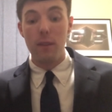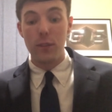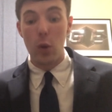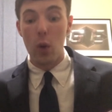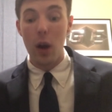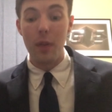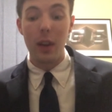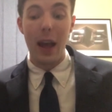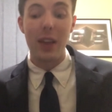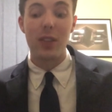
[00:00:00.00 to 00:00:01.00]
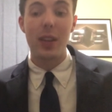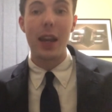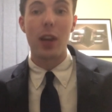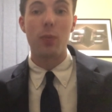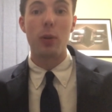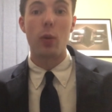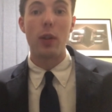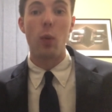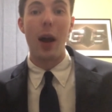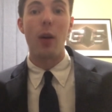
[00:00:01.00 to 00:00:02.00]
Four of the last six between
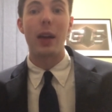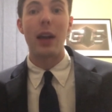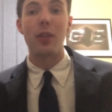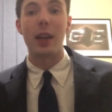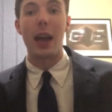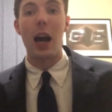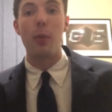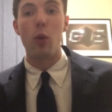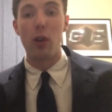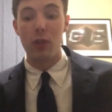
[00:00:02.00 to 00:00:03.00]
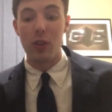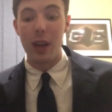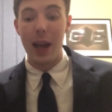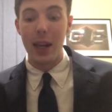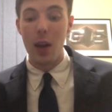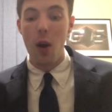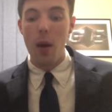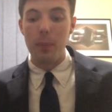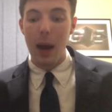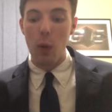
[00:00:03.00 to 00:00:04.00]
the Wildcats and the Cowboys decided
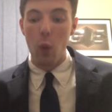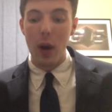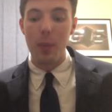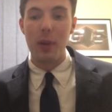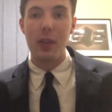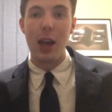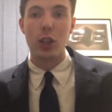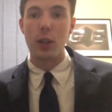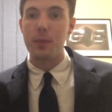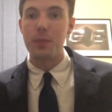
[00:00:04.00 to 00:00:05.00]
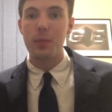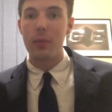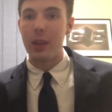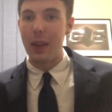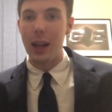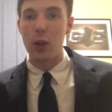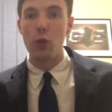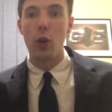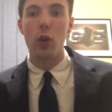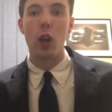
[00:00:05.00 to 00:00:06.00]
by one possession. And that
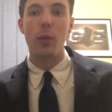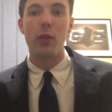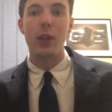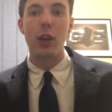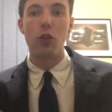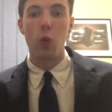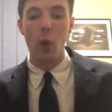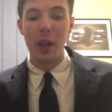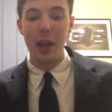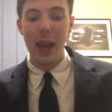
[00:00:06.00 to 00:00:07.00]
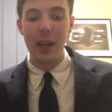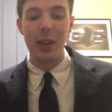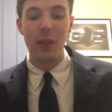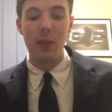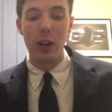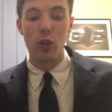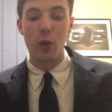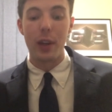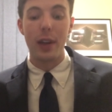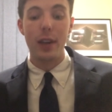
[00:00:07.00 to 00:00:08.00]
includes Oklahoma State's 20 to 18
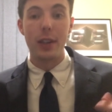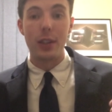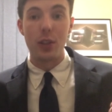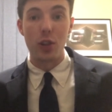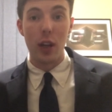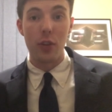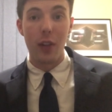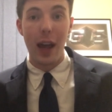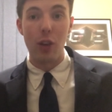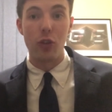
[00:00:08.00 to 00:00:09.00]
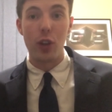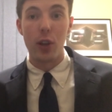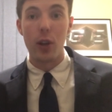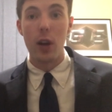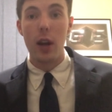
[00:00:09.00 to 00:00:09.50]
victory just last year.